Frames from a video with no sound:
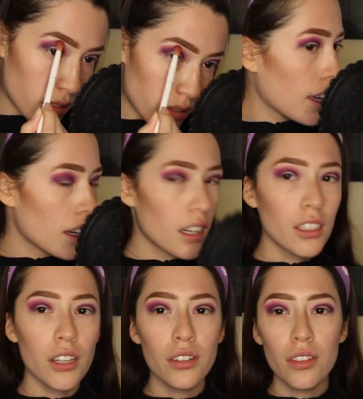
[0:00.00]
Like,
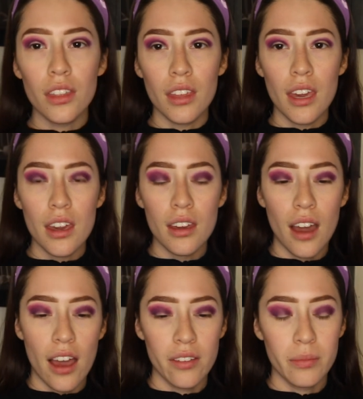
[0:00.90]
another thing
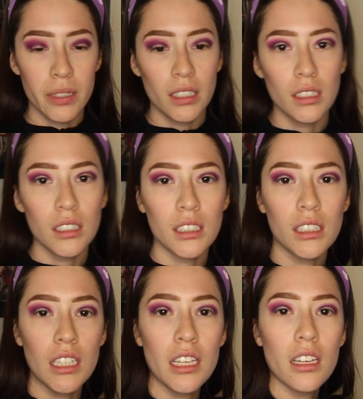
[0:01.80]
I've been
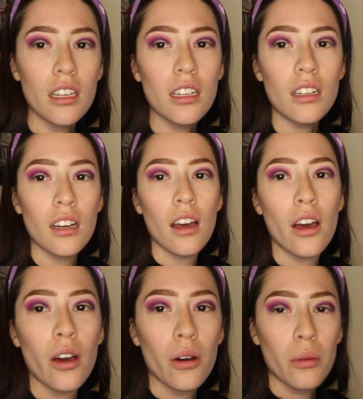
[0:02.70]
seeing
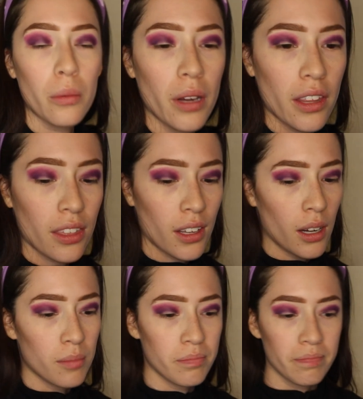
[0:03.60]
with
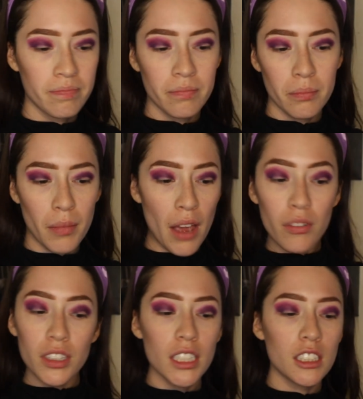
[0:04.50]

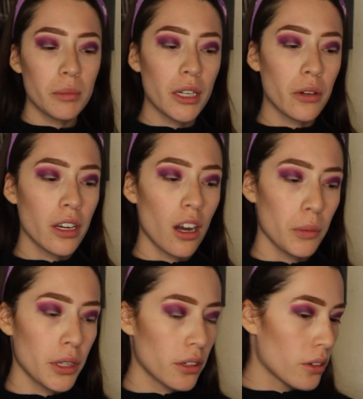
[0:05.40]
everything that's been going on
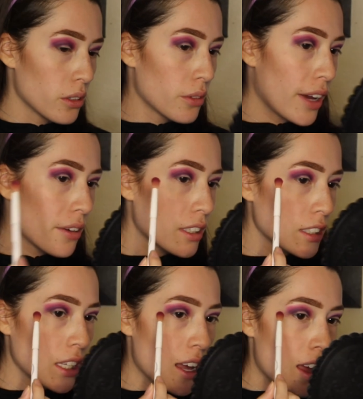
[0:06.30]
with the
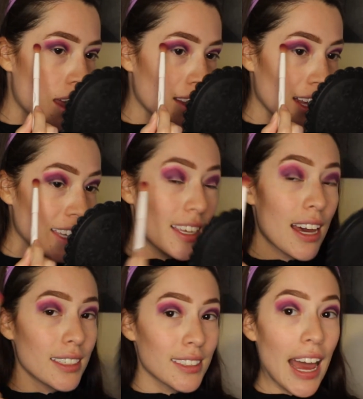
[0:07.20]
coronavirus, like,
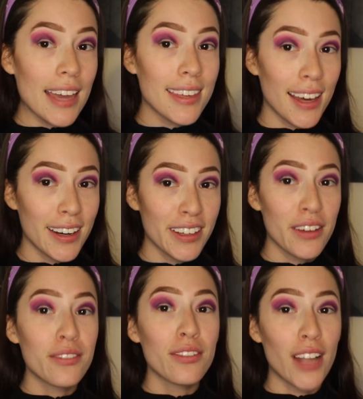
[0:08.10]
yes, I get
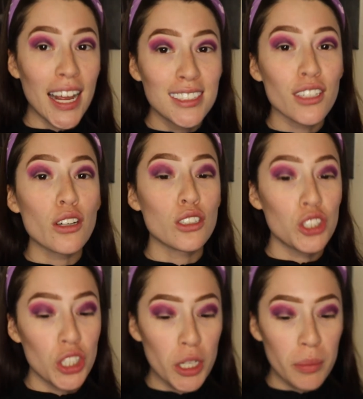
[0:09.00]
it, flights are
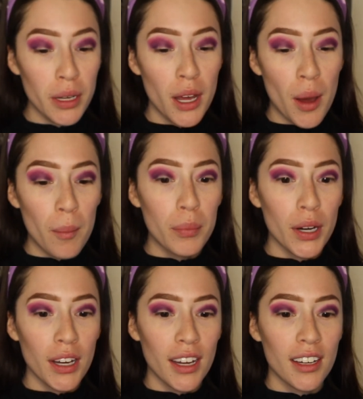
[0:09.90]
cheap,
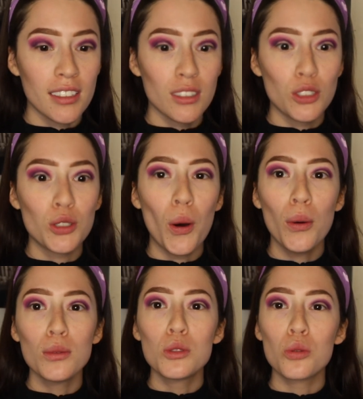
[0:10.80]
but
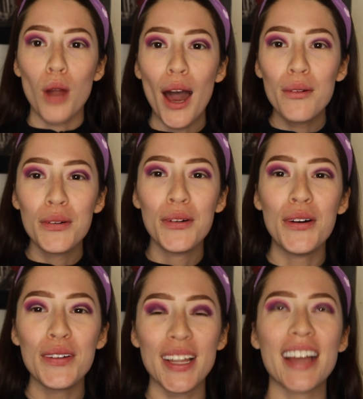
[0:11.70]
don't travel.